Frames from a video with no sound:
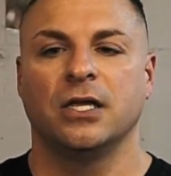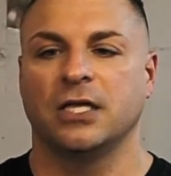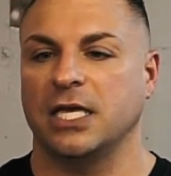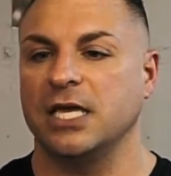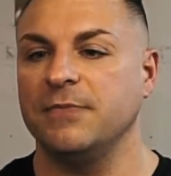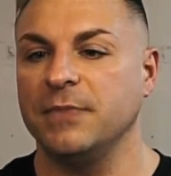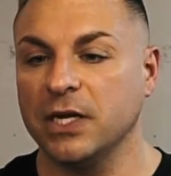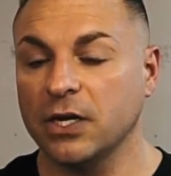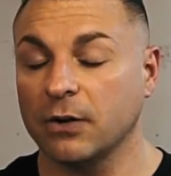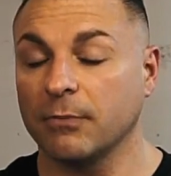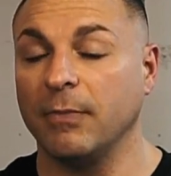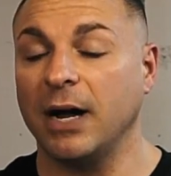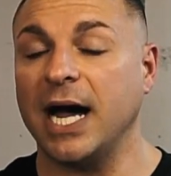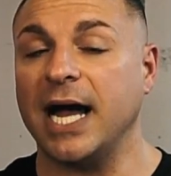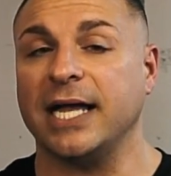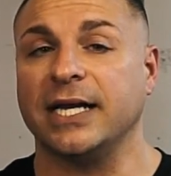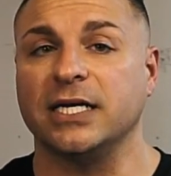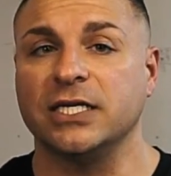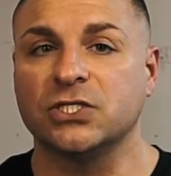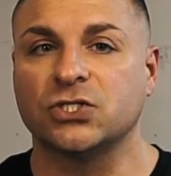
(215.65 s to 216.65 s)
Even your
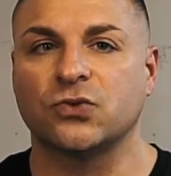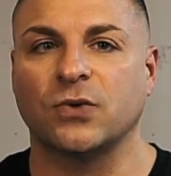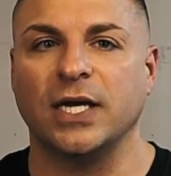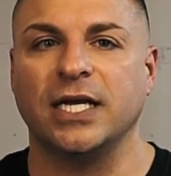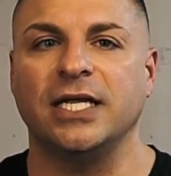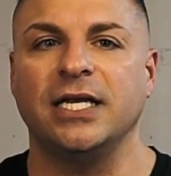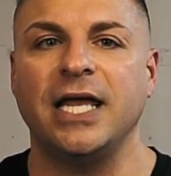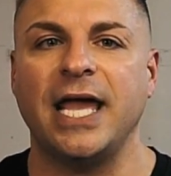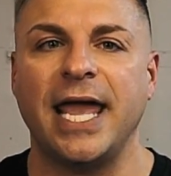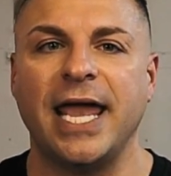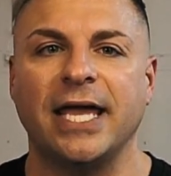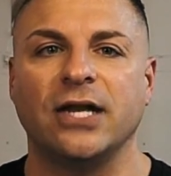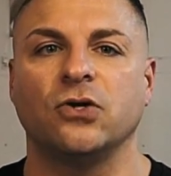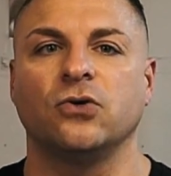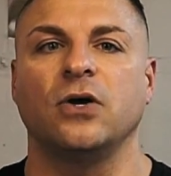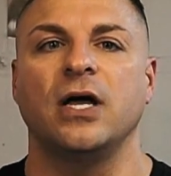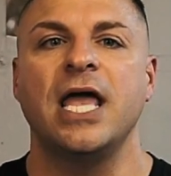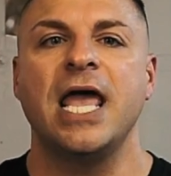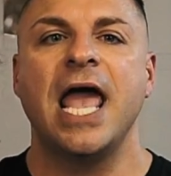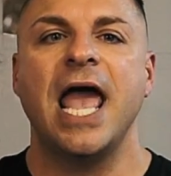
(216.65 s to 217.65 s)
mind is ready to
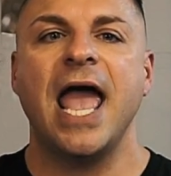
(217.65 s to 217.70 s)
handle